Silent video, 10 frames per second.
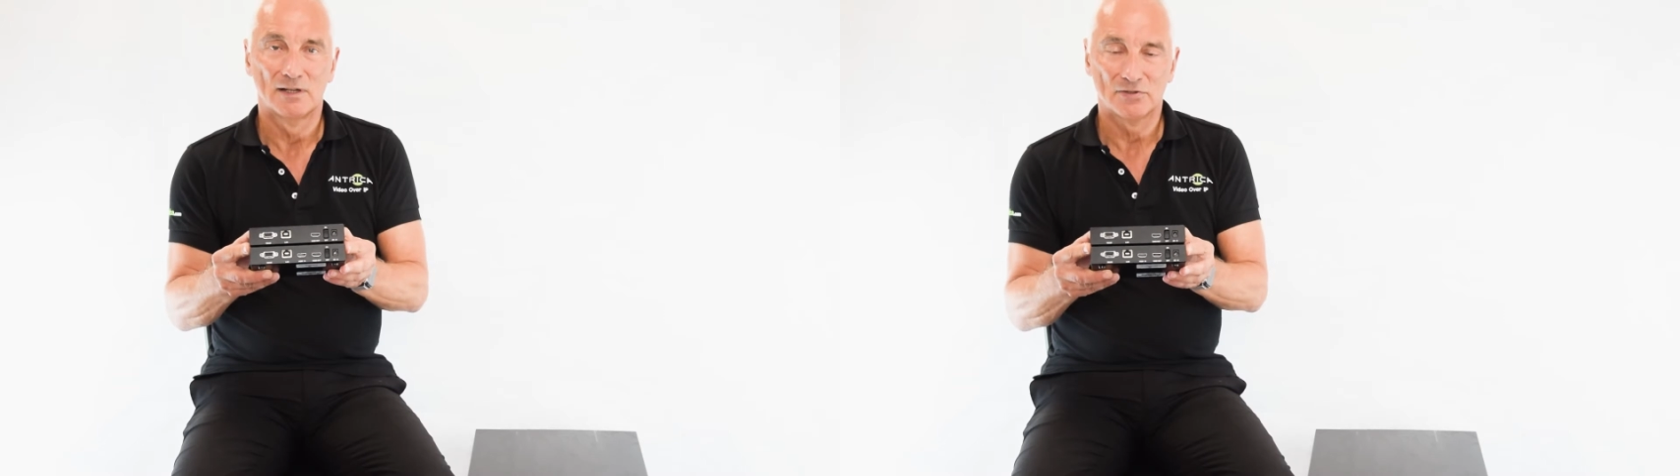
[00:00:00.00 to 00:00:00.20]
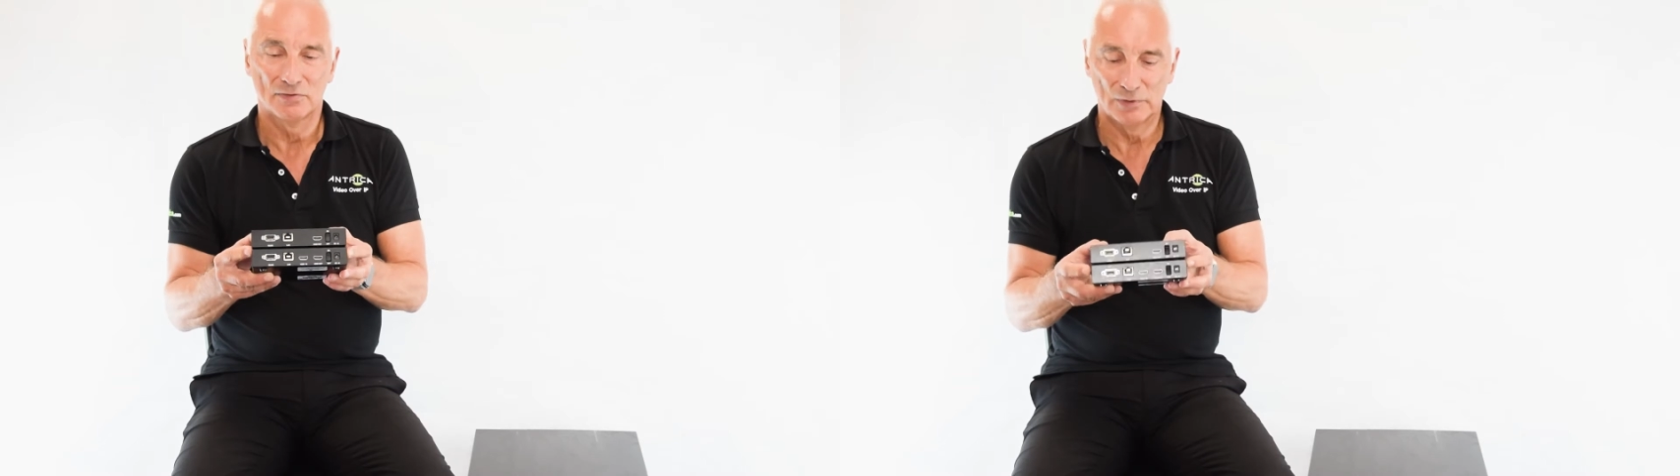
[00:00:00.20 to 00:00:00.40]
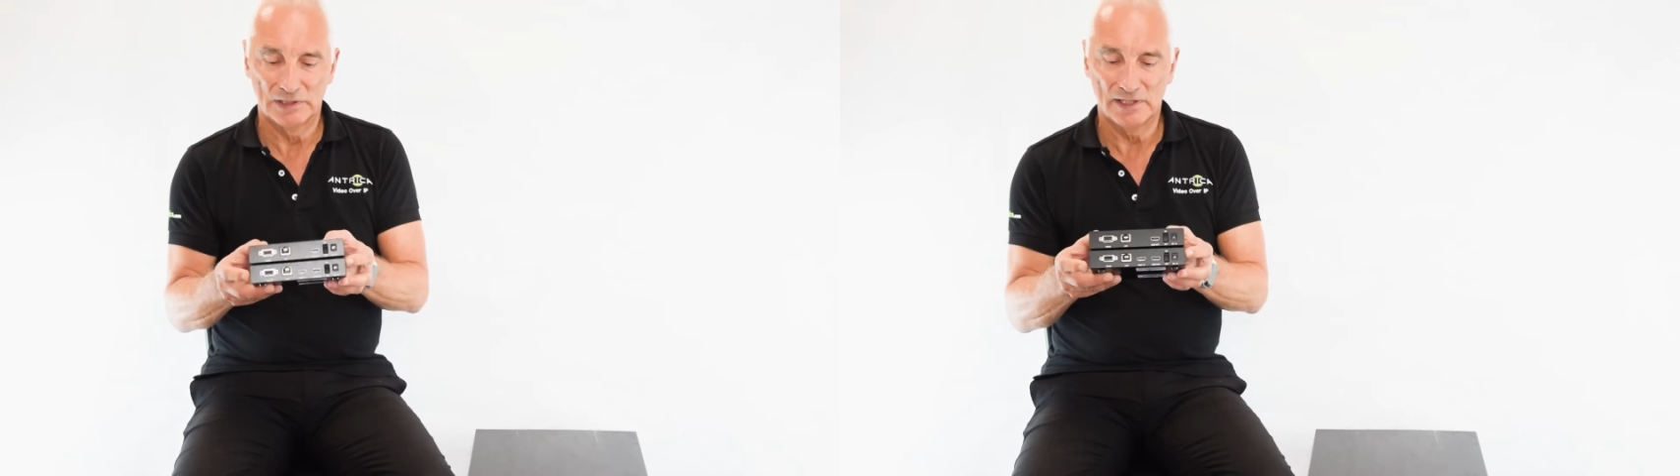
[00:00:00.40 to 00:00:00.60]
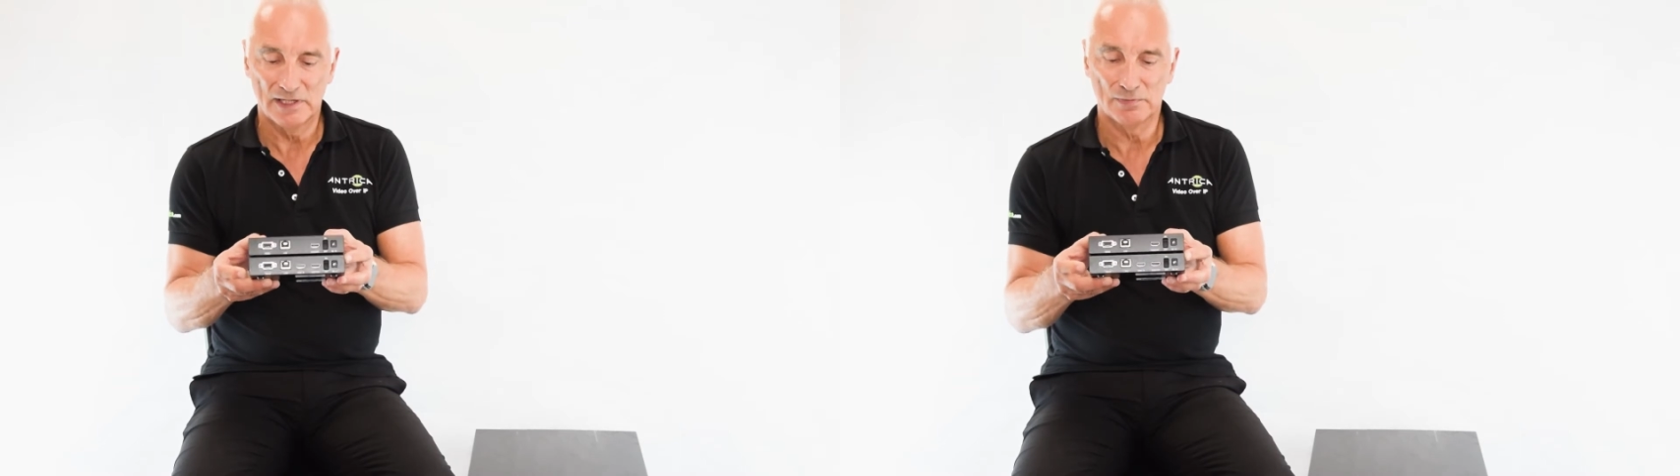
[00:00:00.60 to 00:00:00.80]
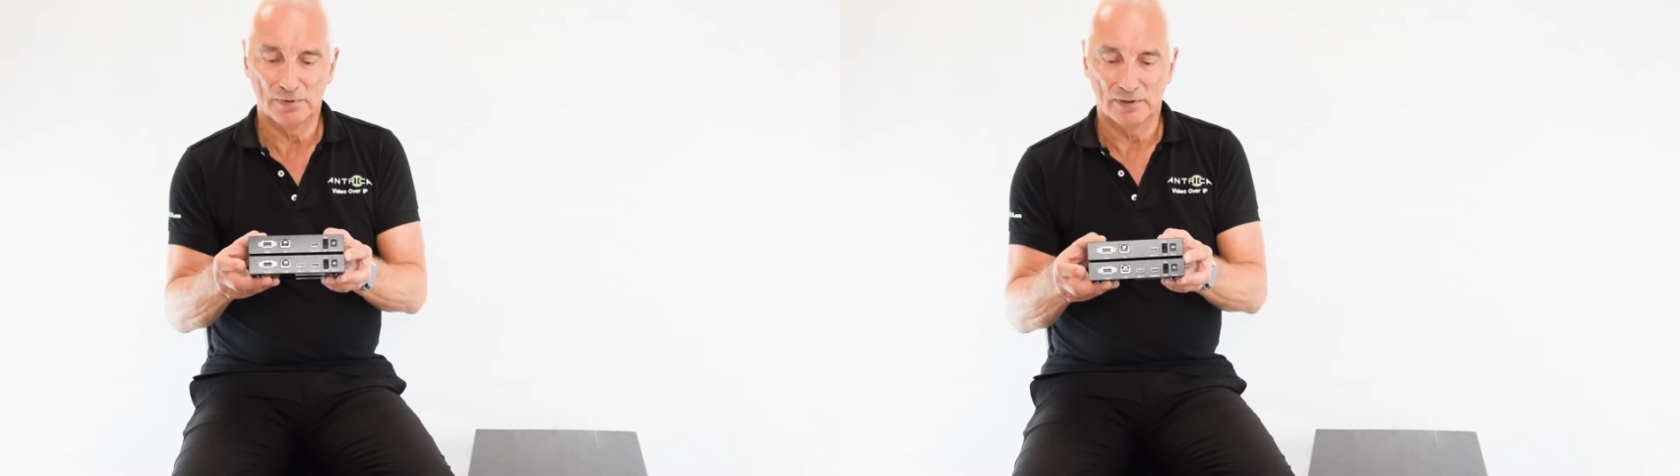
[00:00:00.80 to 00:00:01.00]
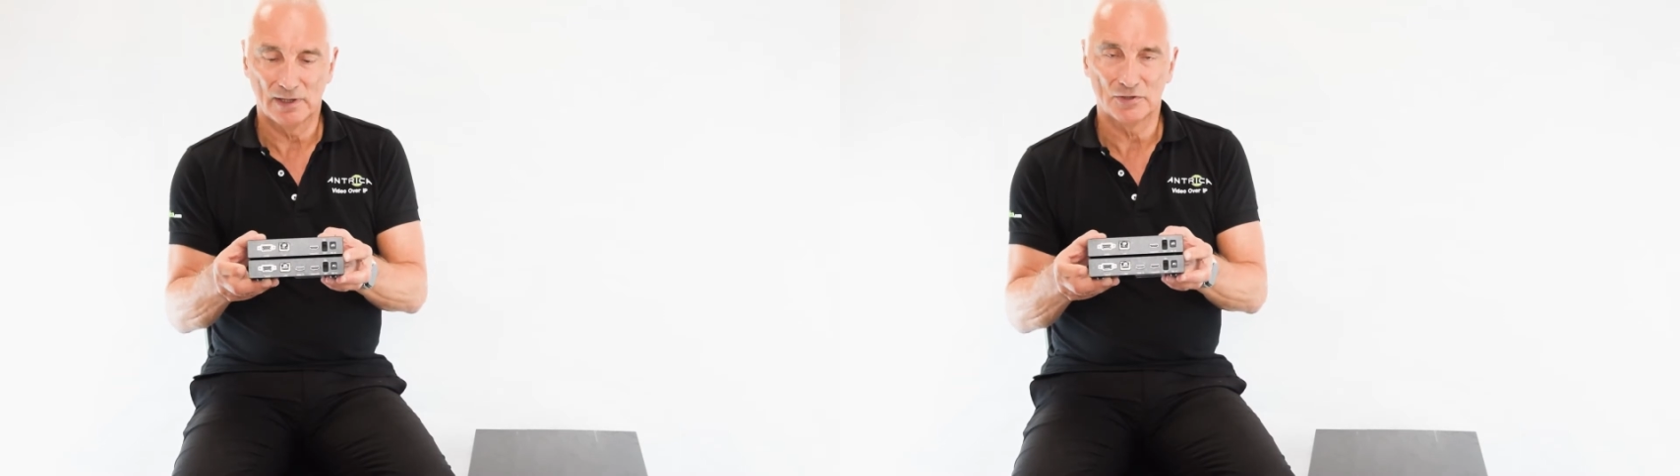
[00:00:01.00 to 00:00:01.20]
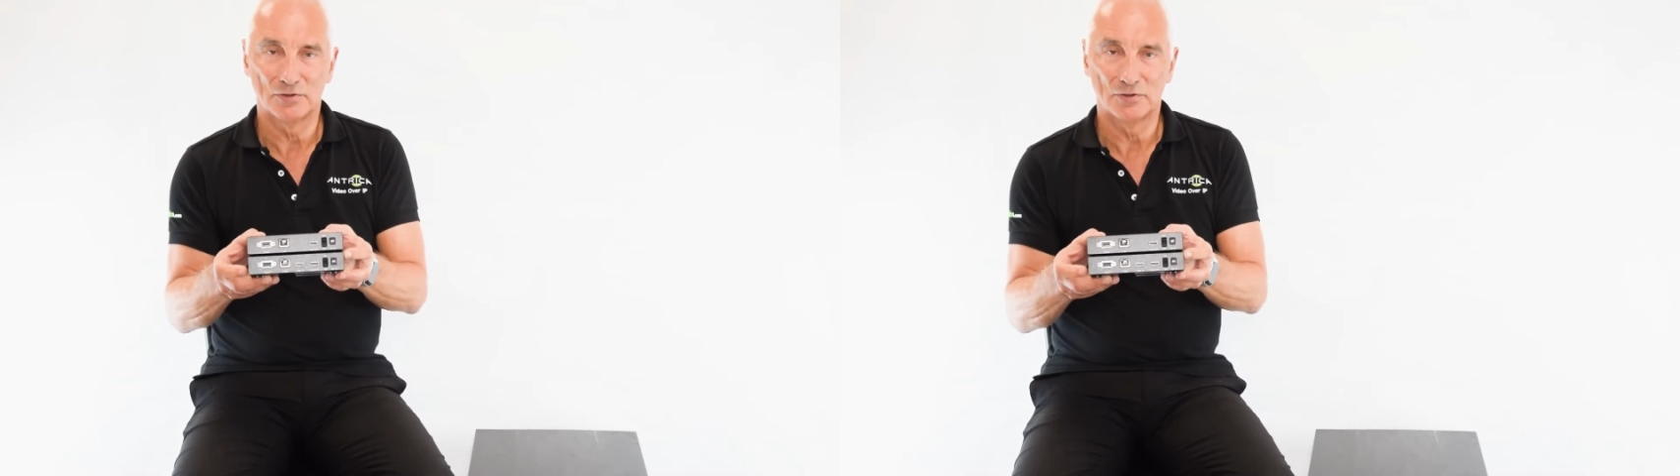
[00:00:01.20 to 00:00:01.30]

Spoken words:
So with these products,